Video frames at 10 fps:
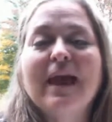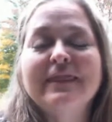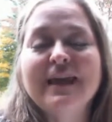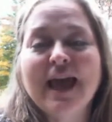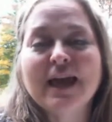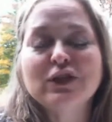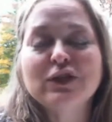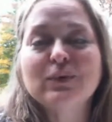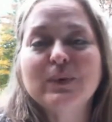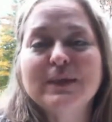and the
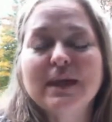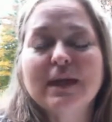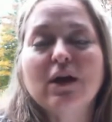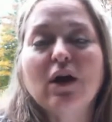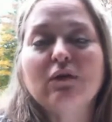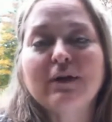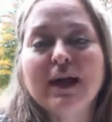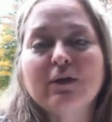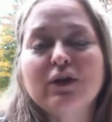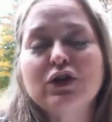actions we take
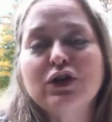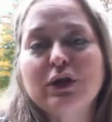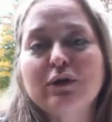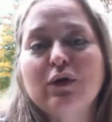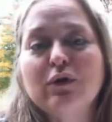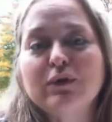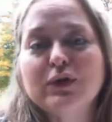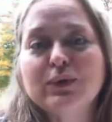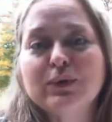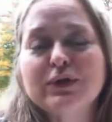around shared
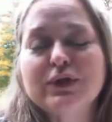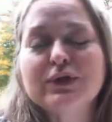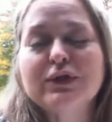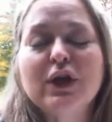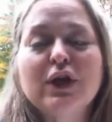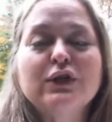resources.